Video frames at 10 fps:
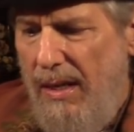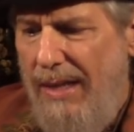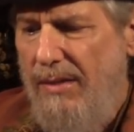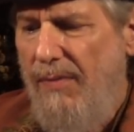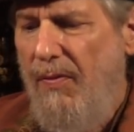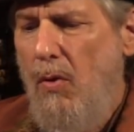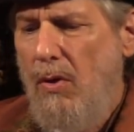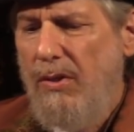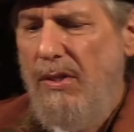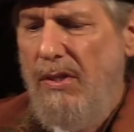And the
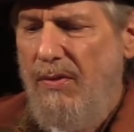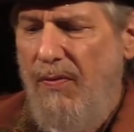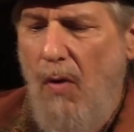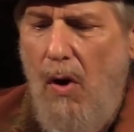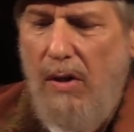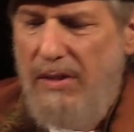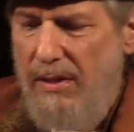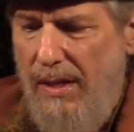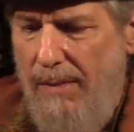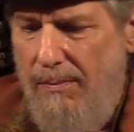forces
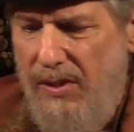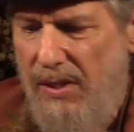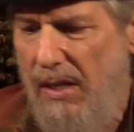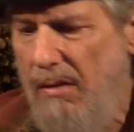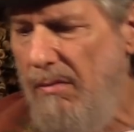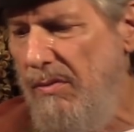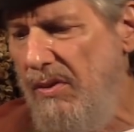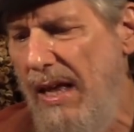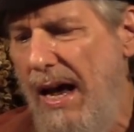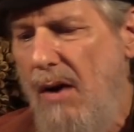fought
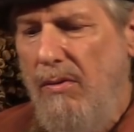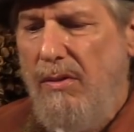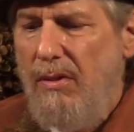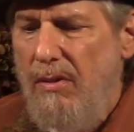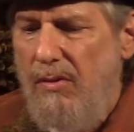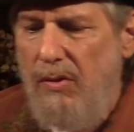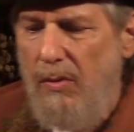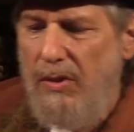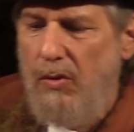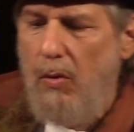themselves out
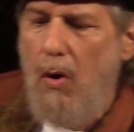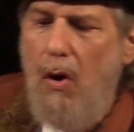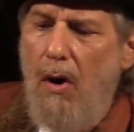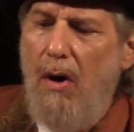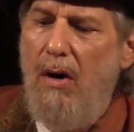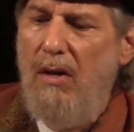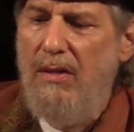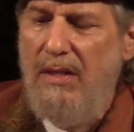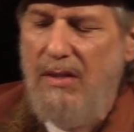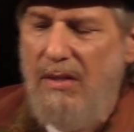to a draw
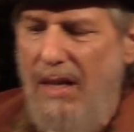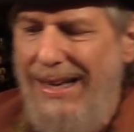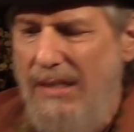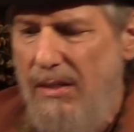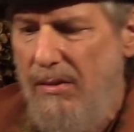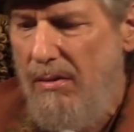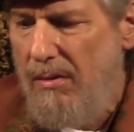on this night.